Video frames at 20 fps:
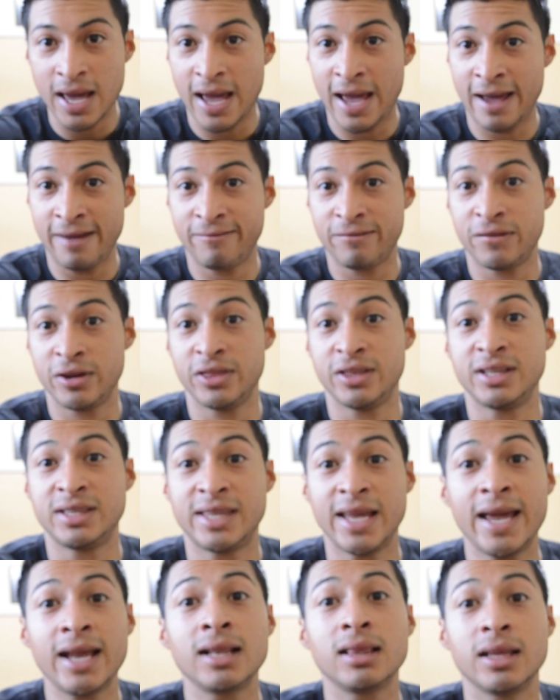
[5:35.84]
And for the
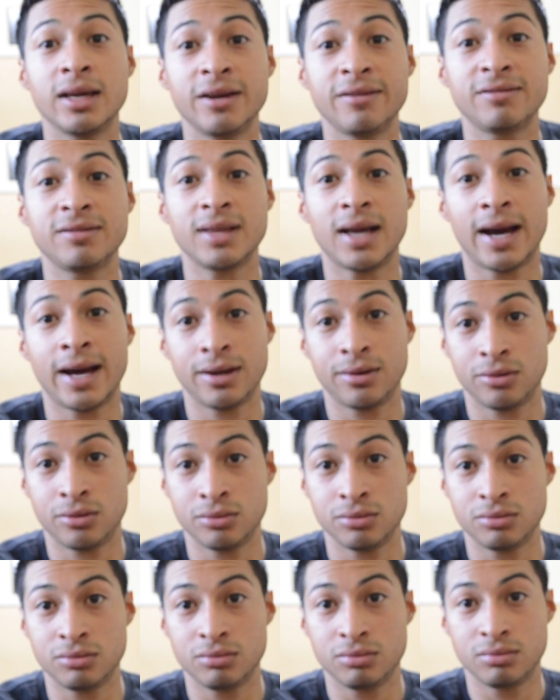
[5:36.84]
deadlift, I
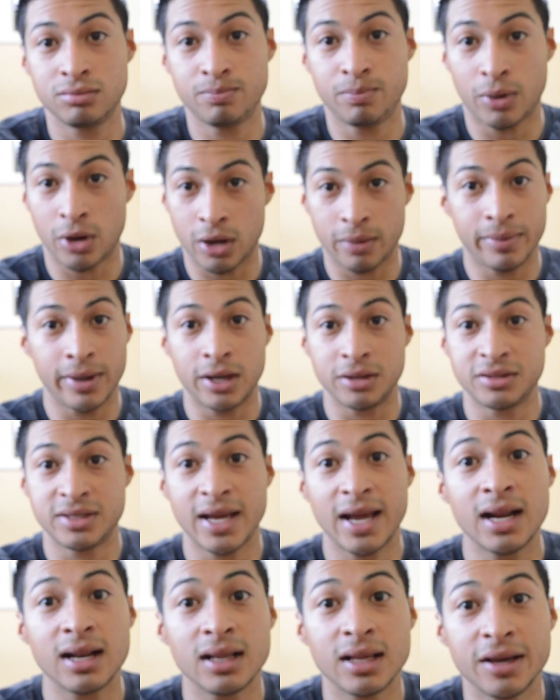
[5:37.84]
don't barbell
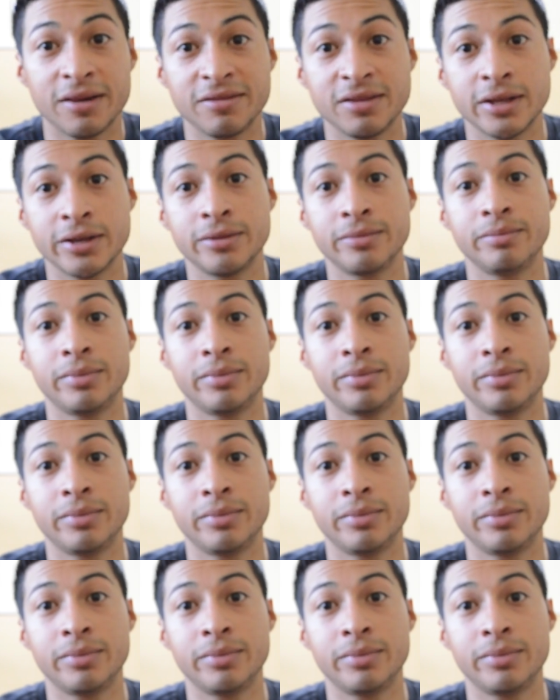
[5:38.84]
deadlift,